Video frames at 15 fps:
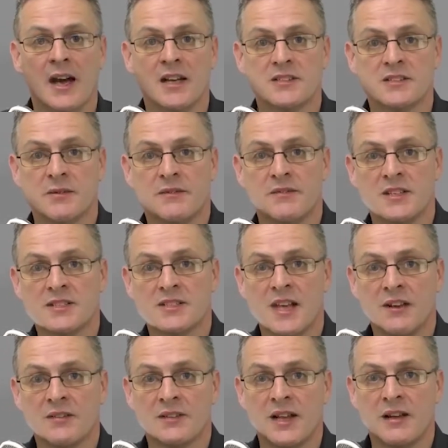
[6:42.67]
So if the
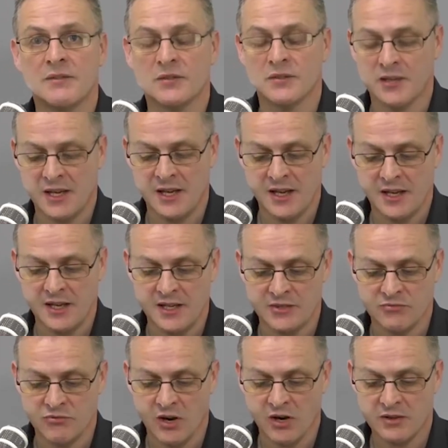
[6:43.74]
sound level
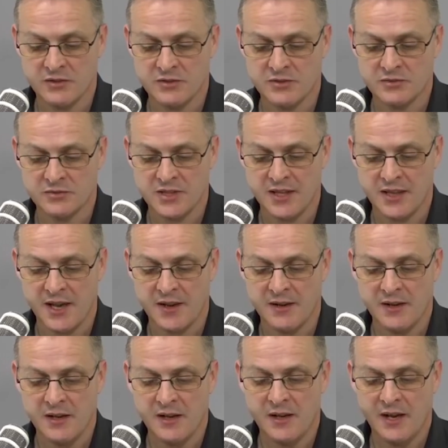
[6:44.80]
is wrong, she'll say that.
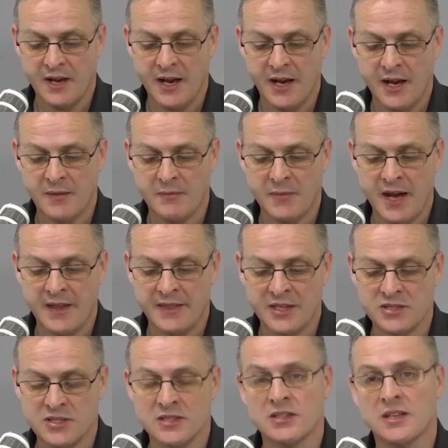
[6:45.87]
And then
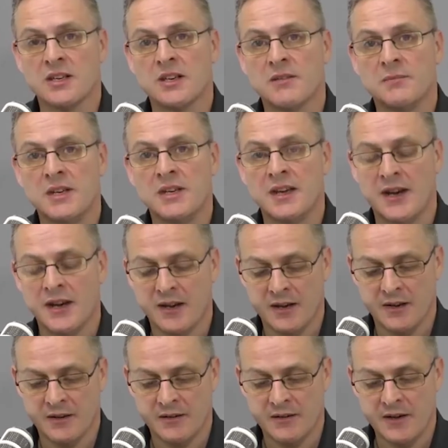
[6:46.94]
she's going to give me
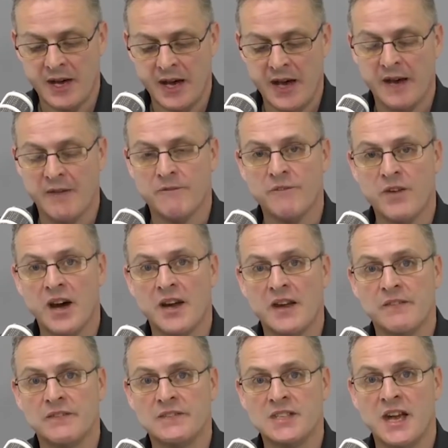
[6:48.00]
5,
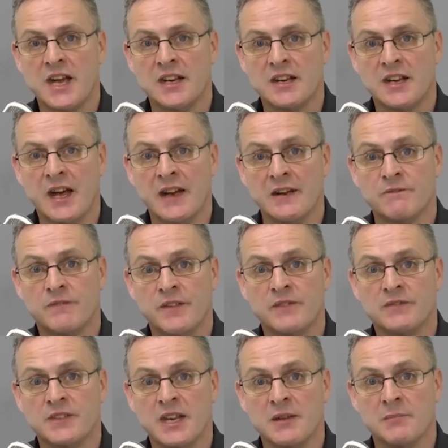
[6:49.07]
10, and
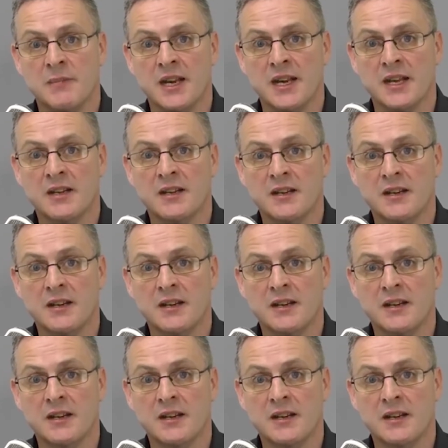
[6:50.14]
15-minute